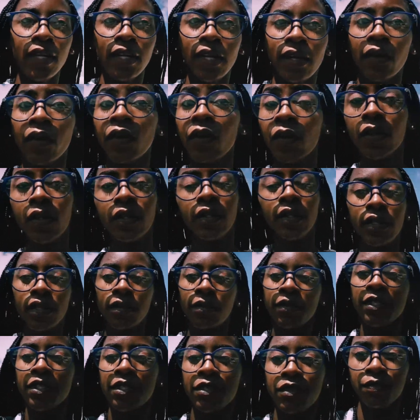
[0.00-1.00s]
her like, oh, let
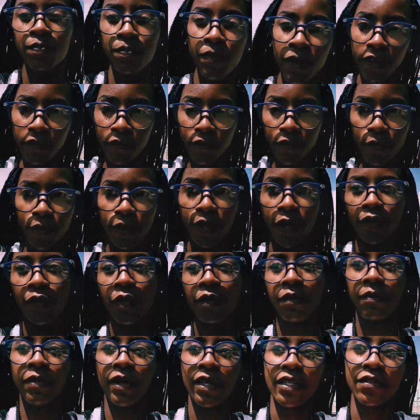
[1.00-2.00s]
me just pay for my
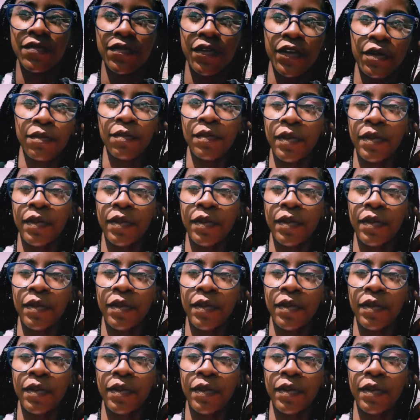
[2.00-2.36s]
own bus fare